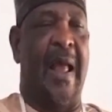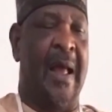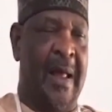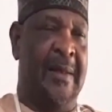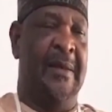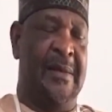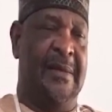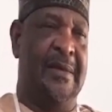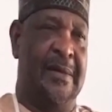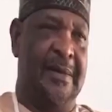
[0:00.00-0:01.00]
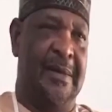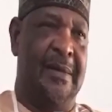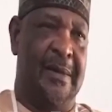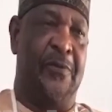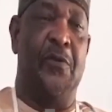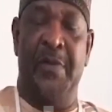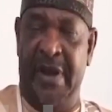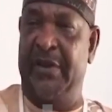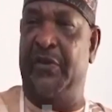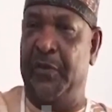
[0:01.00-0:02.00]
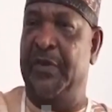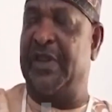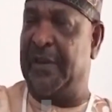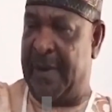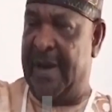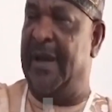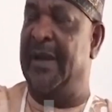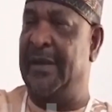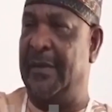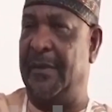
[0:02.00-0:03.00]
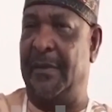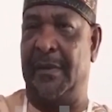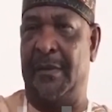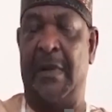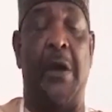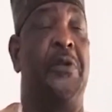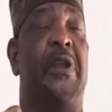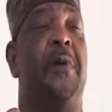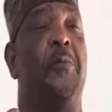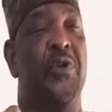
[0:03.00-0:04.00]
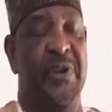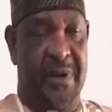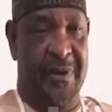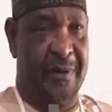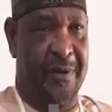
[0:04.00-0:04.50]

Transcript: And for me to be suspended by whatever body.